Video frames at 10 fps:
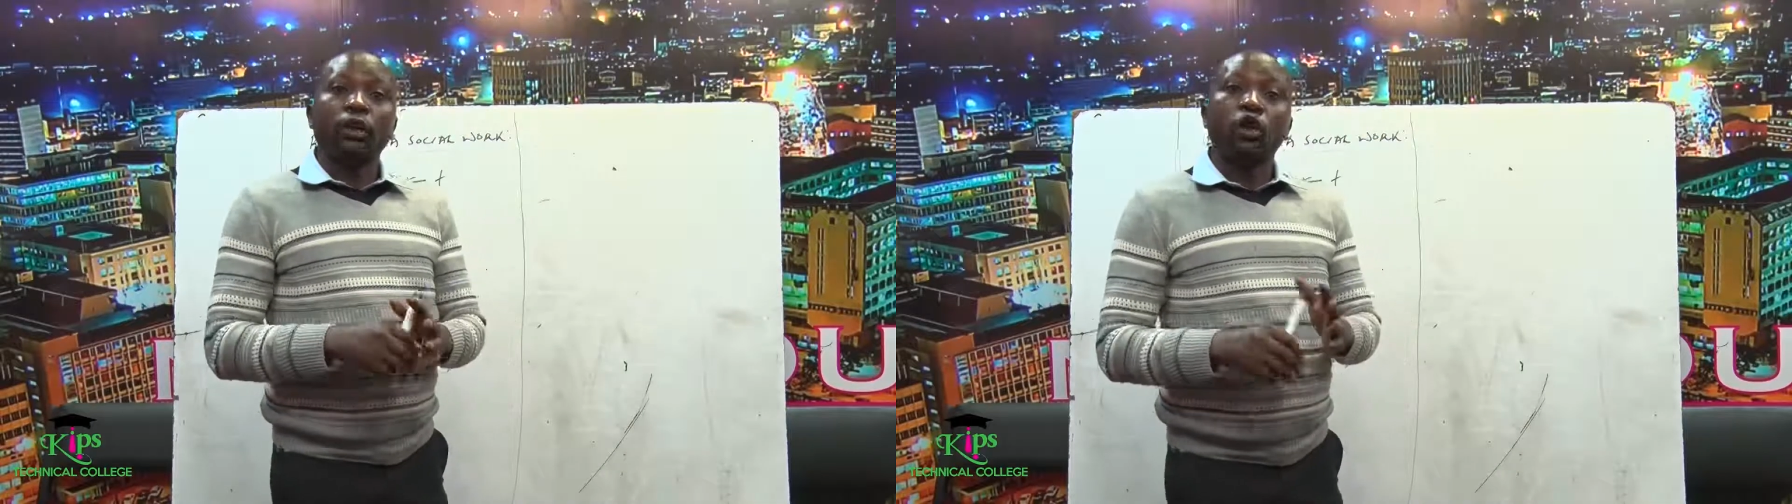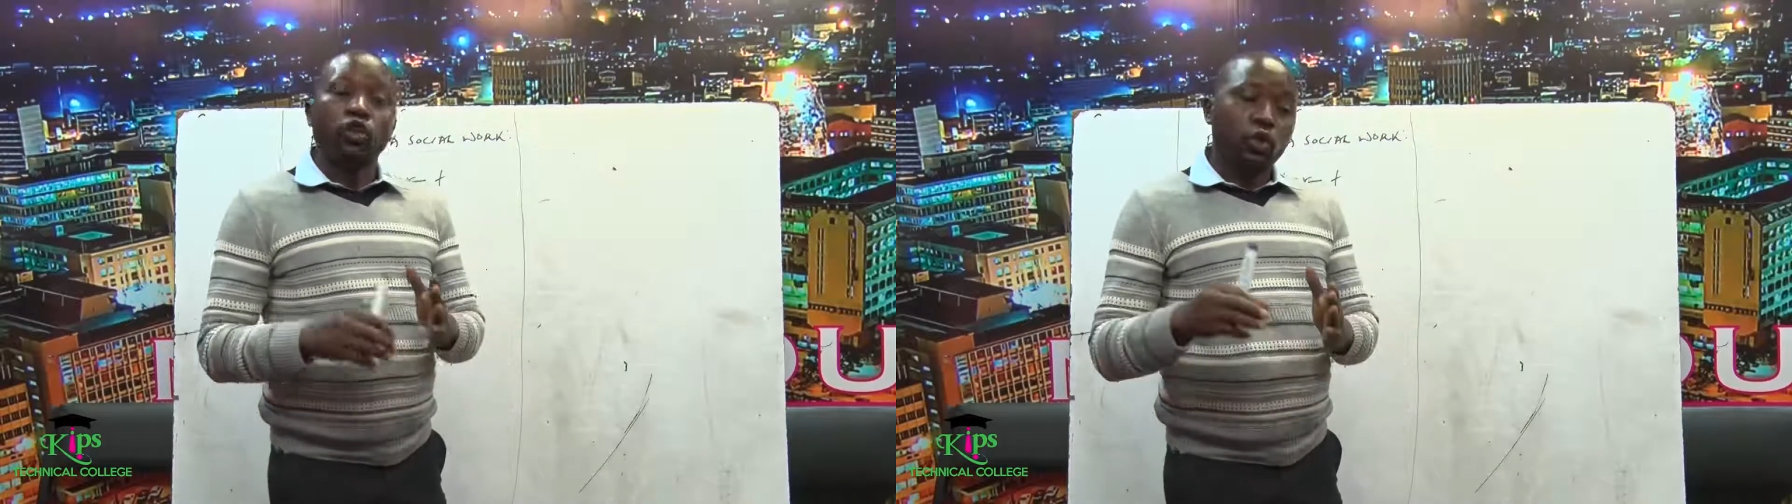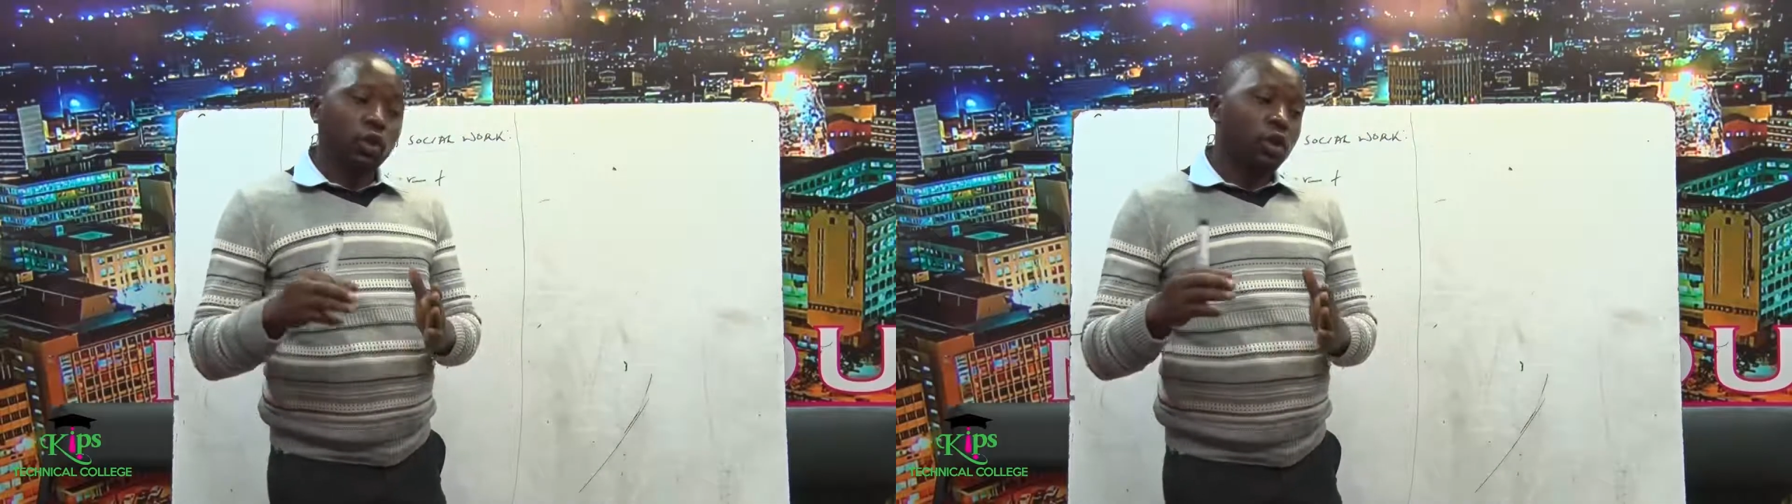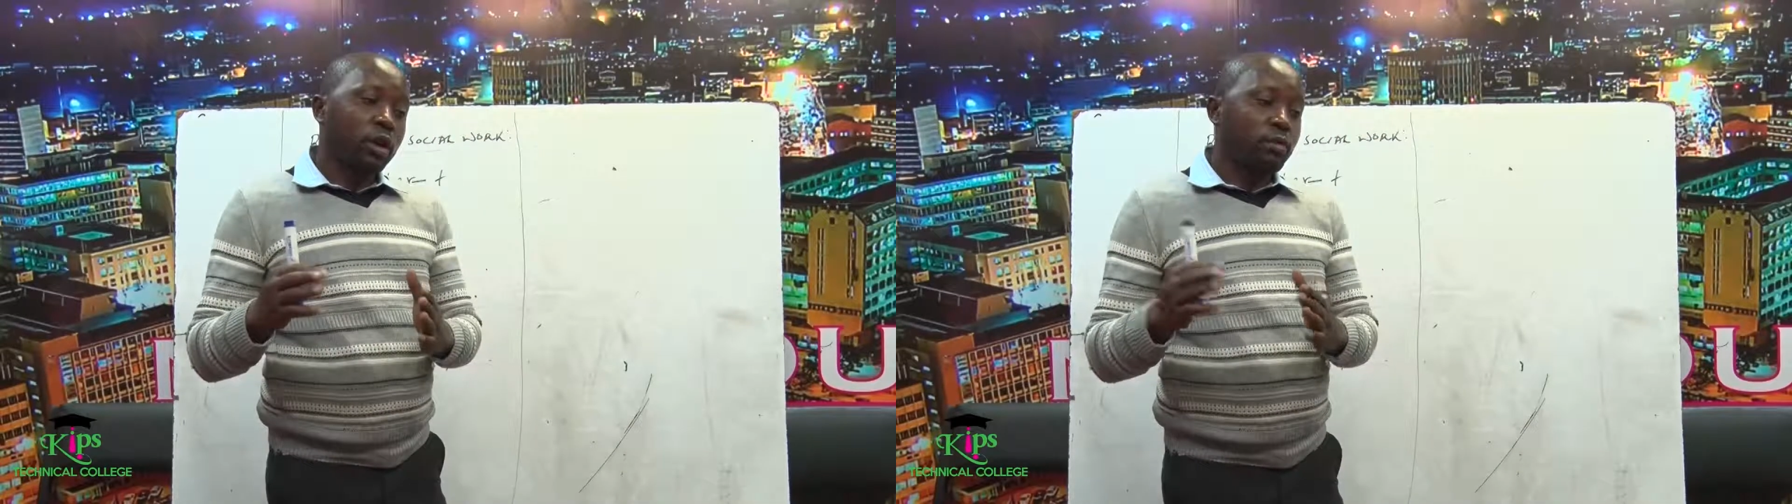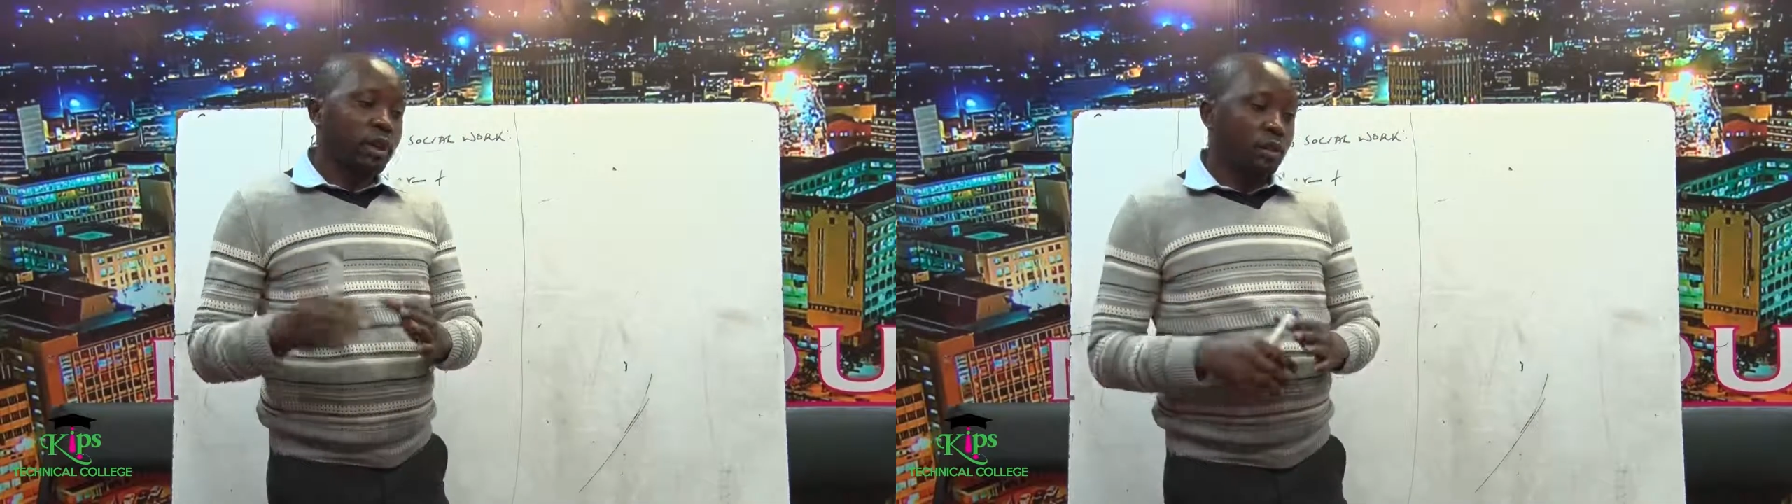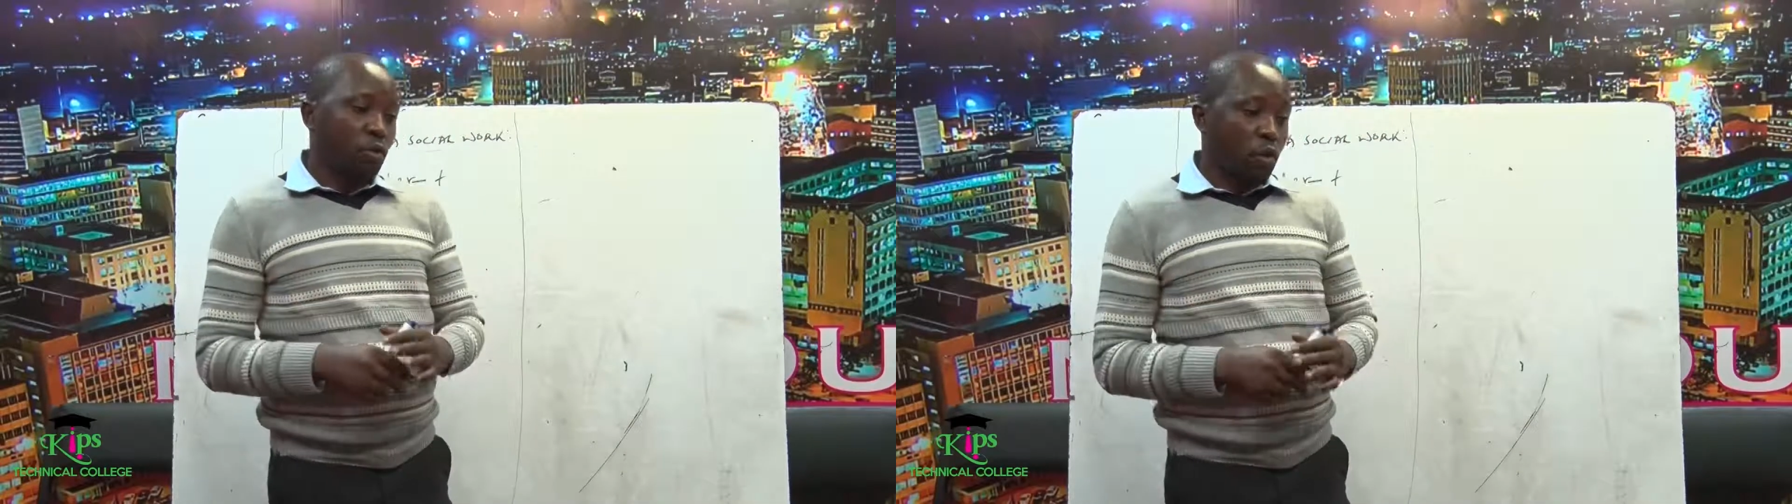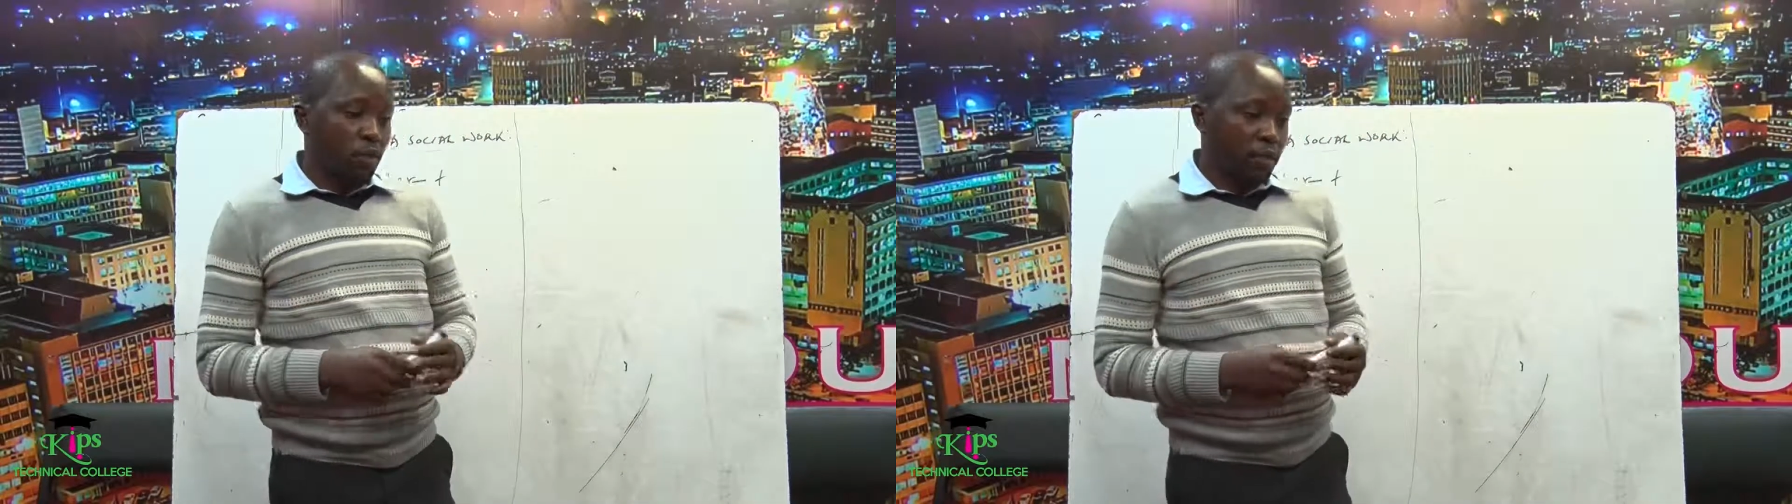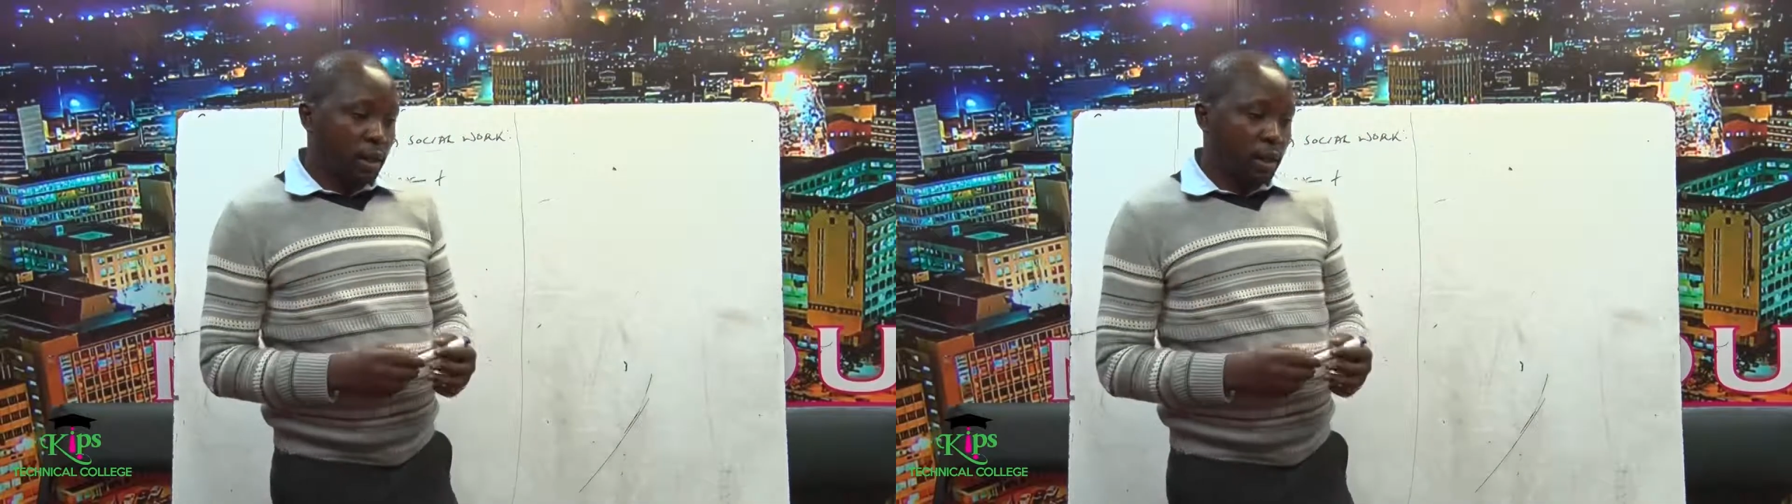also be removed.